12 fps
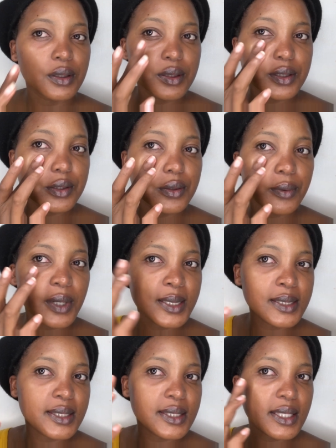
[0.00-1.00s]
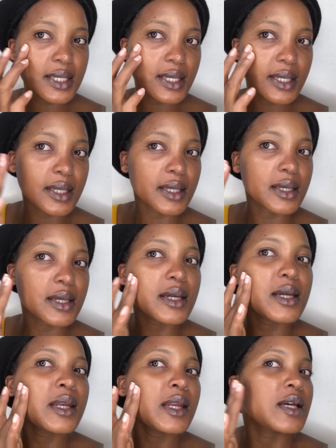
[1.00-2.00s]
So once the
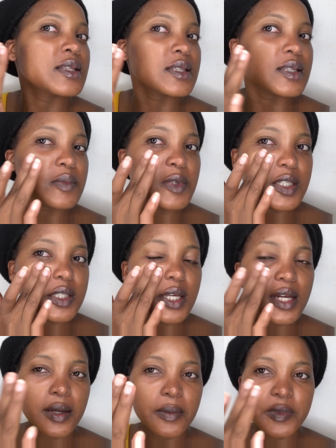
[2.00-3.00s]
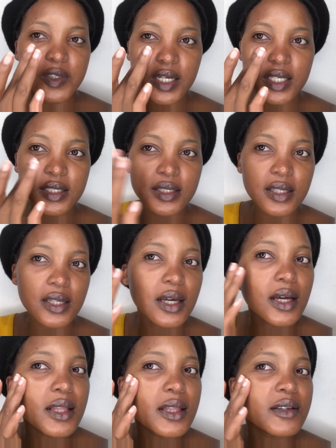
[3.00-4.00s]
niacinimide serum dries,
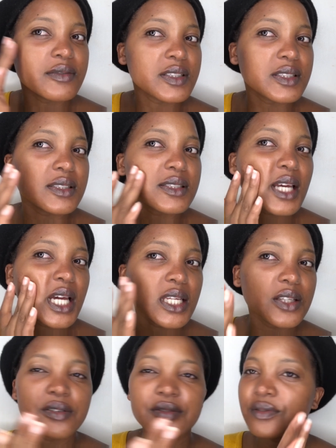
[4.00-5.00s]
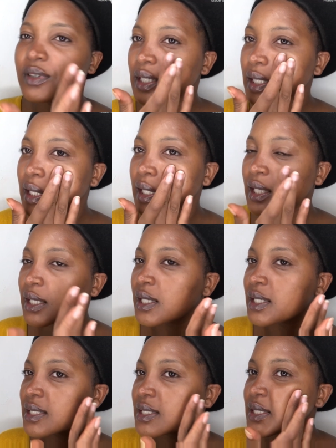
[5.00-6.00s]
the face is kind of
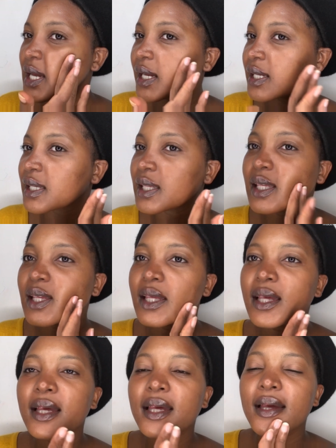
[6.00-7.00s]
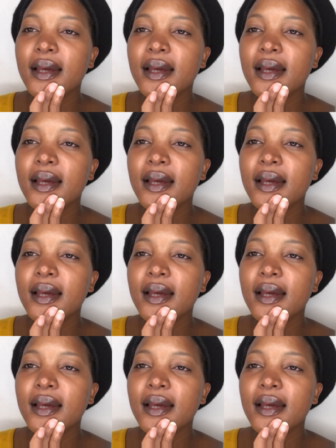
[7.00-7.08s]
tacky.